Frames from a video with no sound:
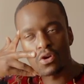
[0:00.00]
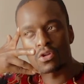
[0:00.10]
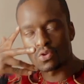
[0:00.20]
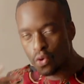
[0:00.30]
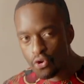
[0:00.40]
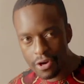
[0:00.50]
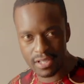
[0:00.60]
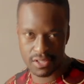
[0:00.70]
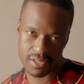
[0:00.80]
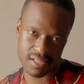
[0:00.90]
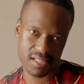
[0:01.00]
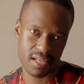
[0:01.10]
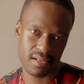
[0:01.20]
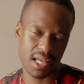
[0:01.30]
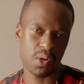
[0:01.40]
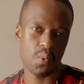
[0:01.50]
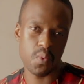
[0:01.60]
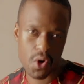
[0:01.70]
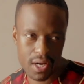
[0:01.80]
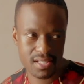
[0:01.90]
glorious to the skin. It
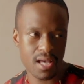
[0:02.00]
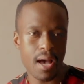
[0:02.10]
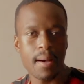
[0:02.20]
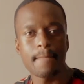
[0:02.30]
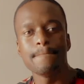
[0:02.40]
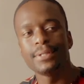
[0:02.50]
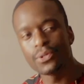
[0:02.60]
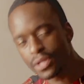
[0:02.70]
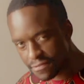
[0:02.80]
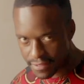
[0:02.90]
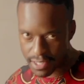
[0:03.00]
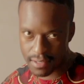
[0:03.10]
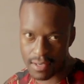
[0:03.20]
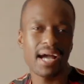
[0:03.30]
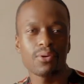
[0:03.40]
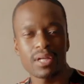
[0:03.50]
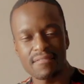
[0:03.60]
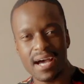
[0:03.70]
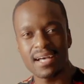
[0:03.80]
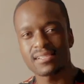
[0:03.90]
works beautifully. I would
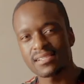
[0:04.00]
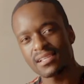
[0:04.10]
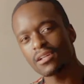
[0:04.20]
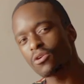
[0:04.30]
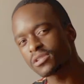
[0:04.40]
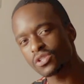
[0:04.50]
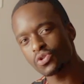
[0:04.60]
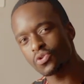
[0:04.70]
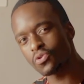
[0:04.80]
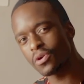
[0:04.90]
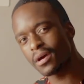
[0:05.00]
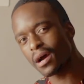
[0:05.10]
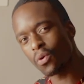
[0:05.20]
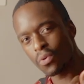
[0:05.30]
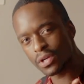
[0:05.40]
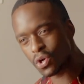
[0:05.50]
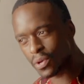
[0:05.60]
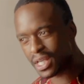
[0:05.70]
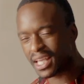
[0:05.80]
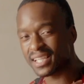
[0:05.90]
advise sit closer to a window
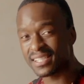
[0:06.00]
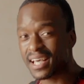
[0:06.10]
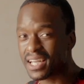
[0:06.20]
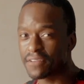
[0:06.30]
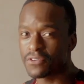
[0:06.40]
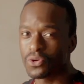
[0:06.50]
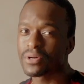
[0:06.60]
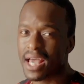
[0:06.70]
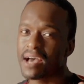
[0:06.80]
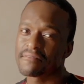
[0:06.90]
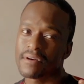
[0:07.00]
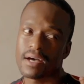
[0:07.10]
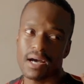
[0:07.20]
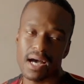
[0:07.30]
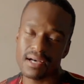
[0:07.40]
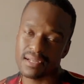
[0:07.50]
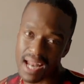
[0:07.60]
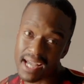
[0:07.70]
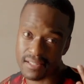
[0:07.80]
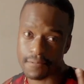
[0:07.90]
where you can get sun if you don't have
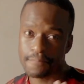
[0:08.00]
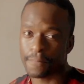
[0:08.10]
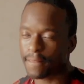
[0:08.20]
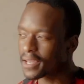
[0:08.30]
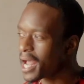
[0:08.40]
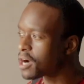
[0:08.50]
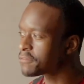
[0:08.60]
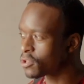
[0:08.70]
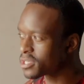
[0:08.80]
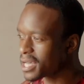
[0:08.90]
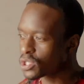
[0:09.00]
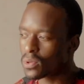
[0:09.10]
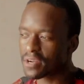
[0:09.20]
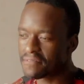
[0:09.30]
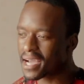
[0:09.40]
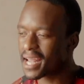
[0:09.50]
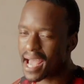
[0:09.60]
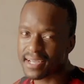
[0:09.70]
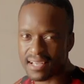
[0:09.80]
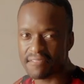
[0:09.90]
light. Now, for those guys who want to find
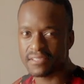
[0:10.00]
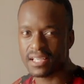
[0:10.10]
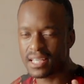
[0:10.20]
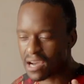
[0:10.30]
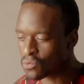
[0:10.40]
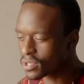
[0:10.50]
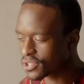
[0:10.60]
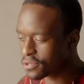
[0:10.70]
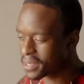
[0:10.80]
hacks, I've walked into